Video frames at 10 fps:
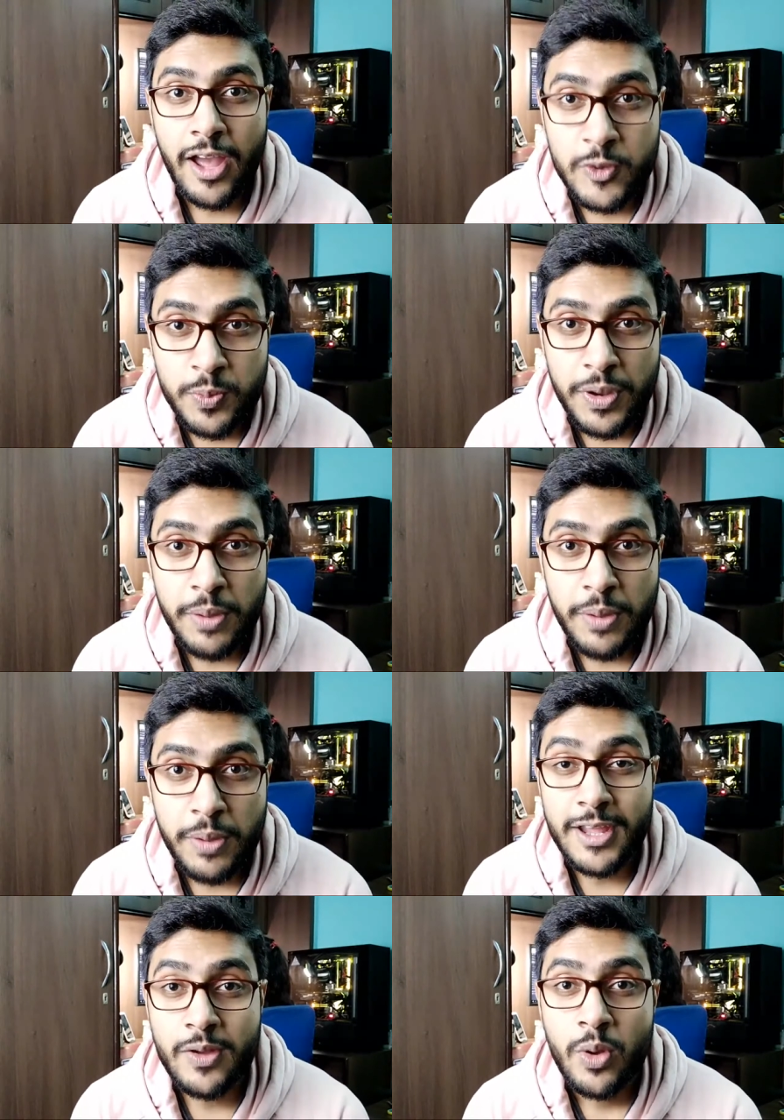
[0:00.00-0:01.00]

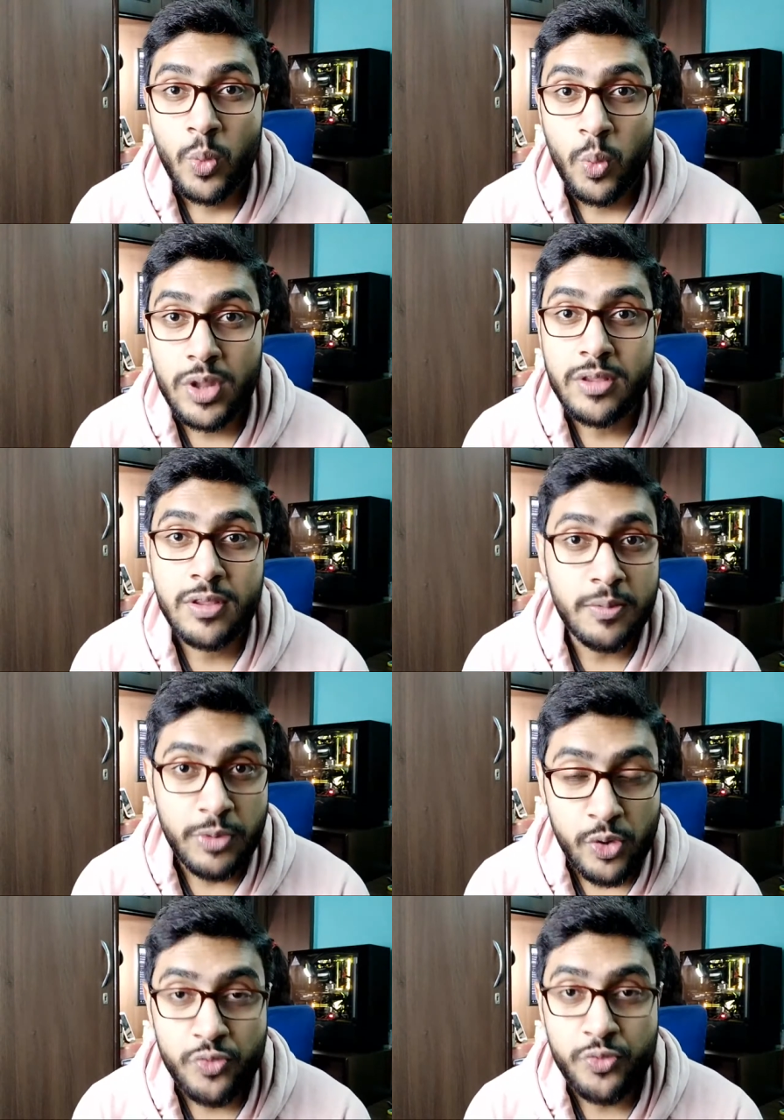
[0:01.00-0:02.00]
experimenting with
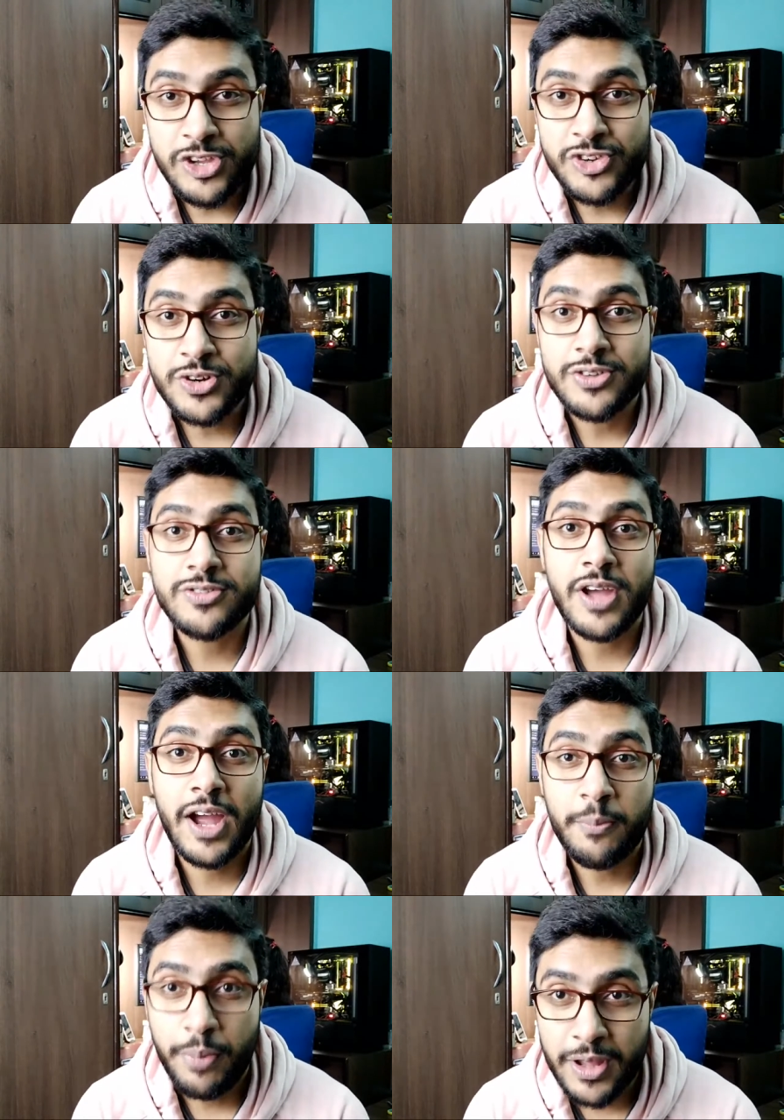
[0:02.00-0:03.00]
some new features
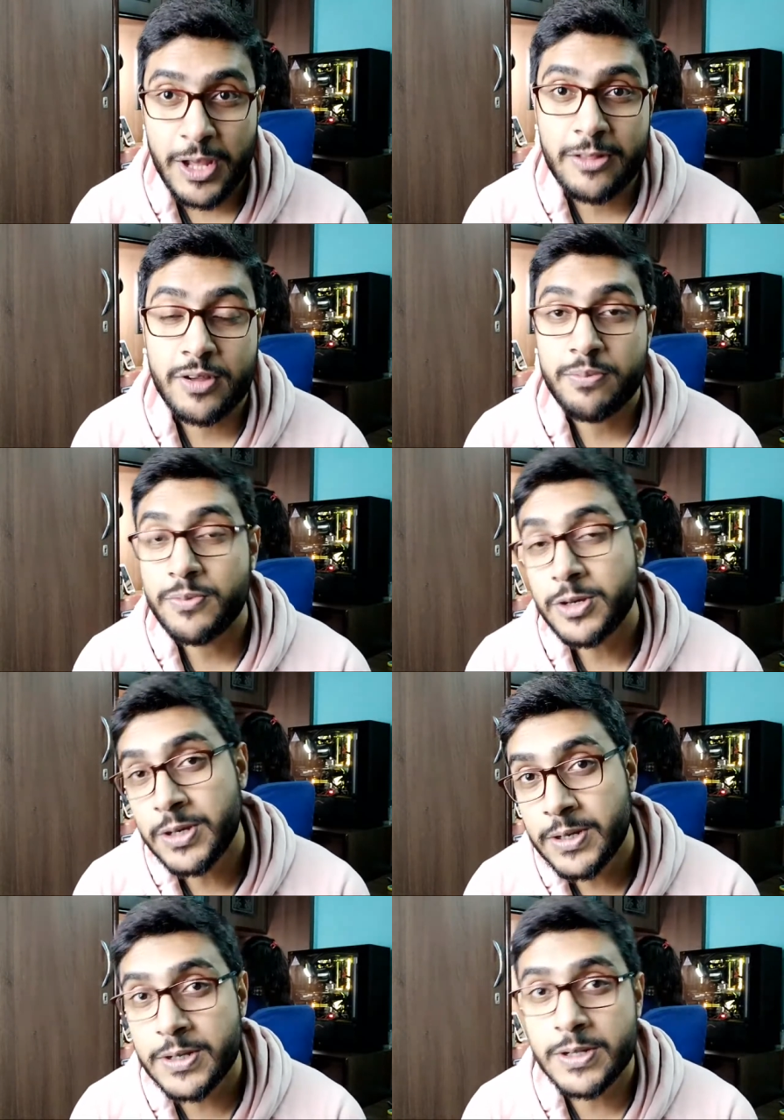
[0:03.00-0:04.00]
and bringing some
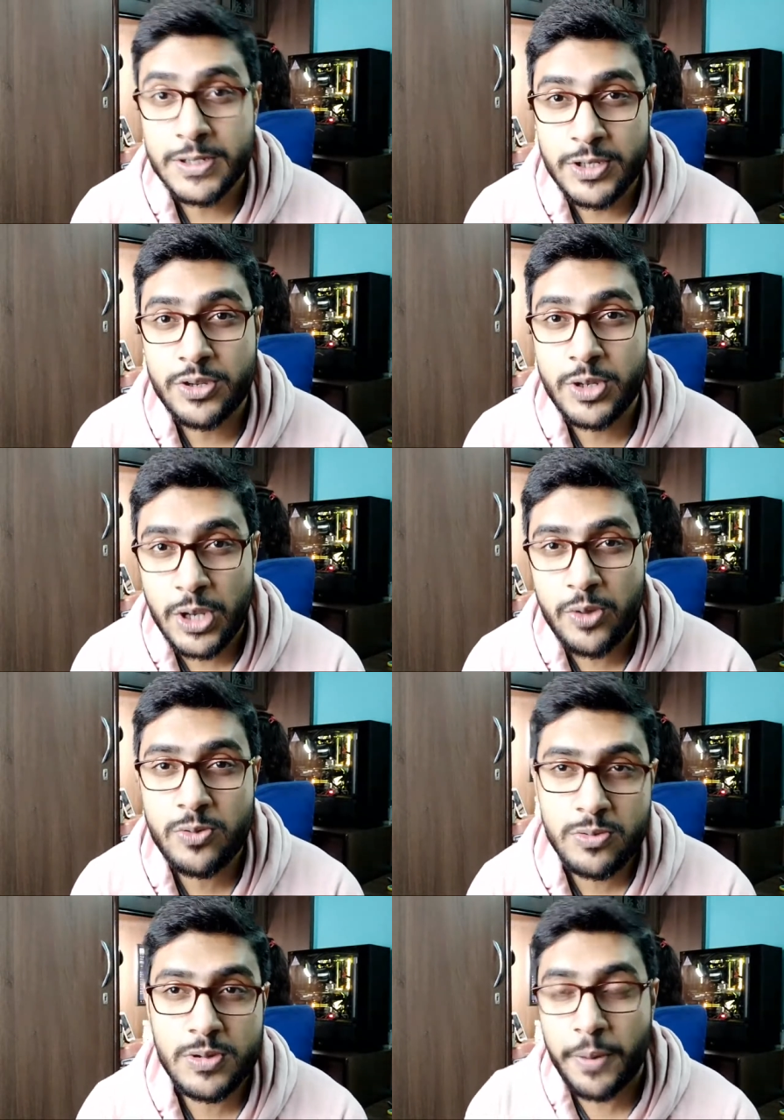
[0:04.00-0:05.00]
uh,
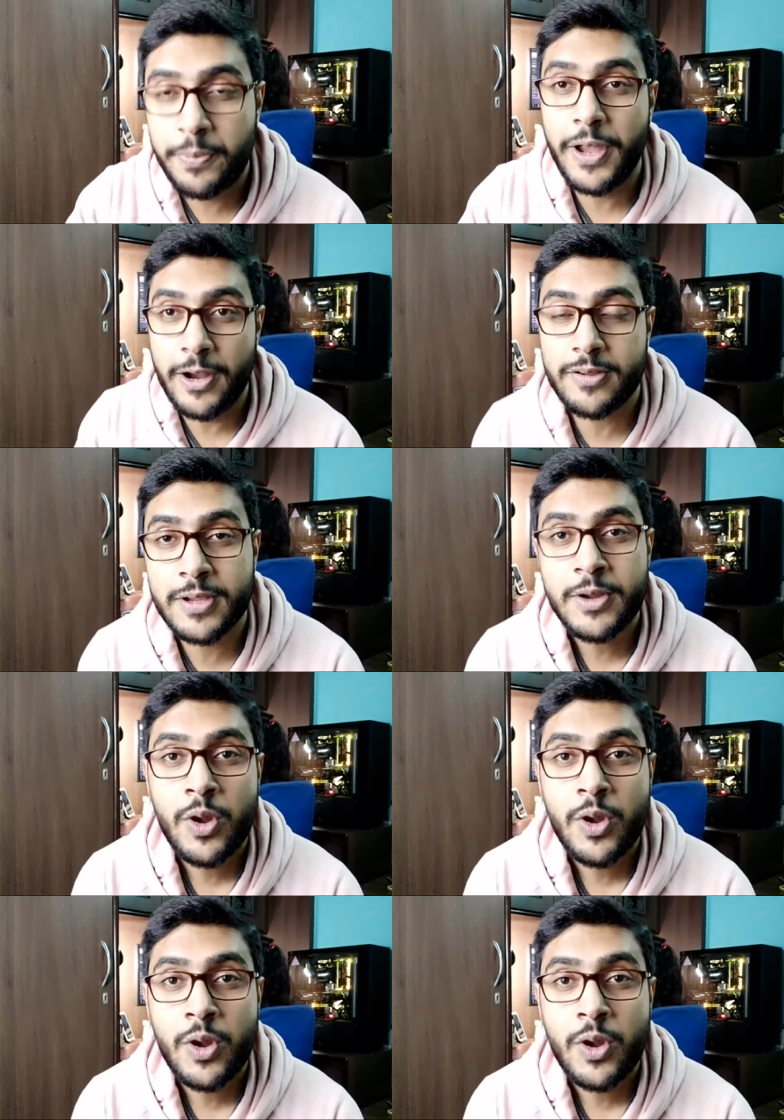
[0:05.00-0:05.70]
new updates